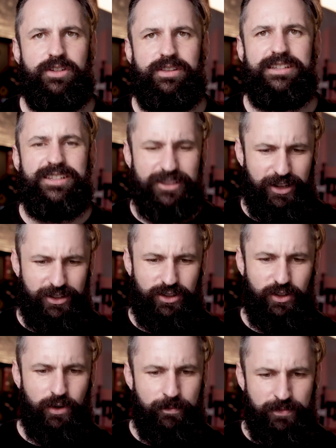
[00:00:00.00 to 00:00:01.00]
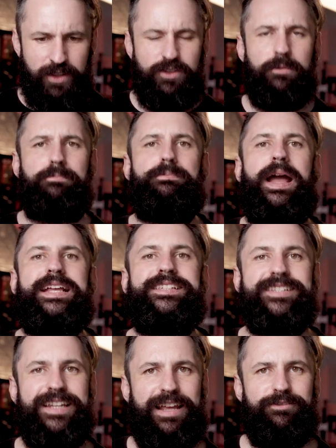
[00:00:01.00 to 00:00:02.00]
So this is like your your
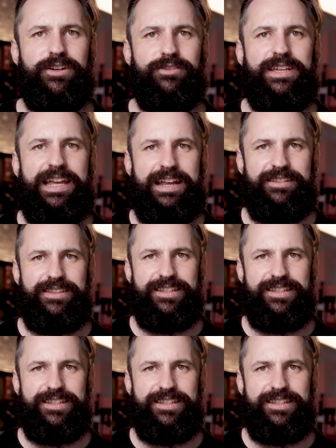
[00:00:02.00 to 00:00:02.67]
base level of kit.